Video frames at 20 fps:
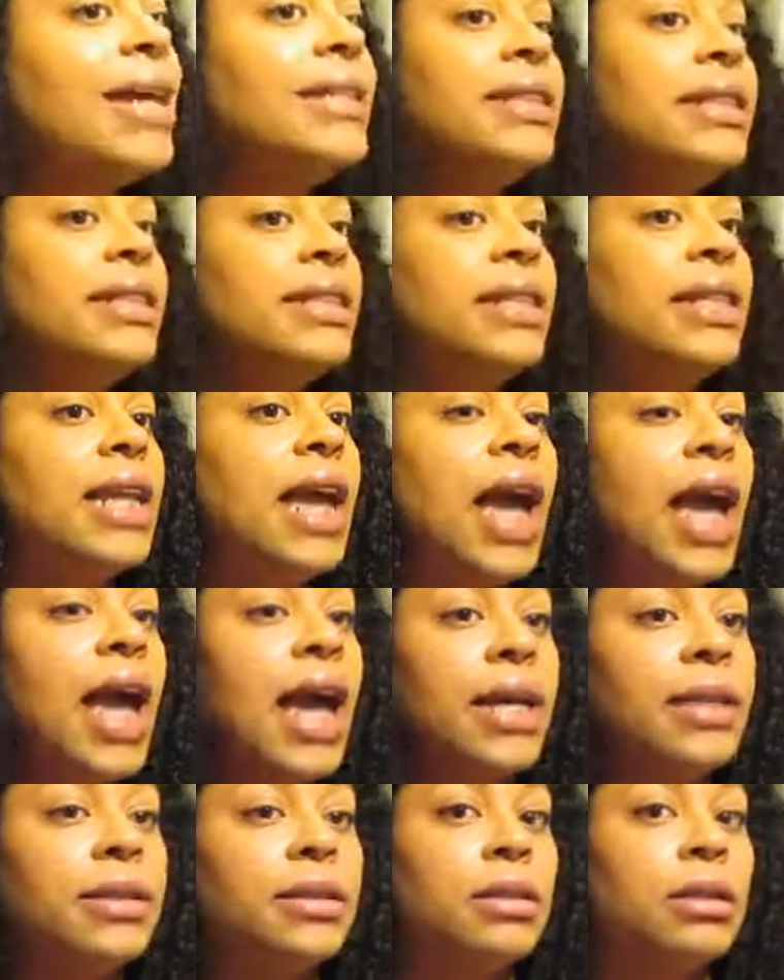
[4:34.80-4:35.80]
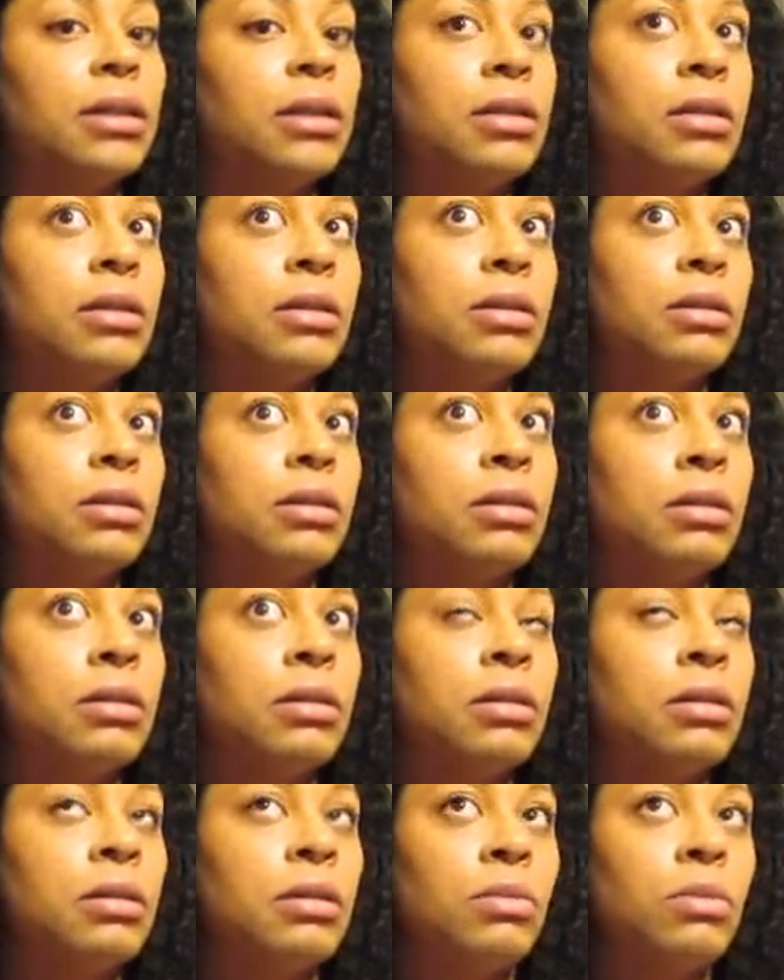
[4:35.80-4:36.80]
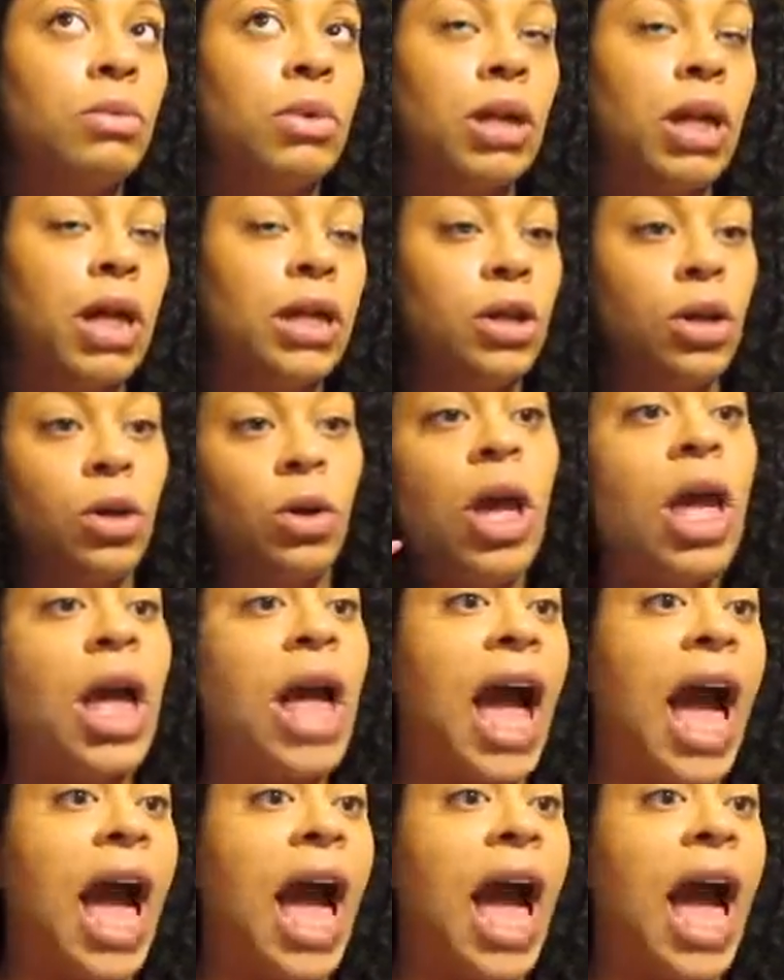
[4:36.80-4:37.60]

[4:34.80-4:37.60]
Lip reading: did not, what did I do?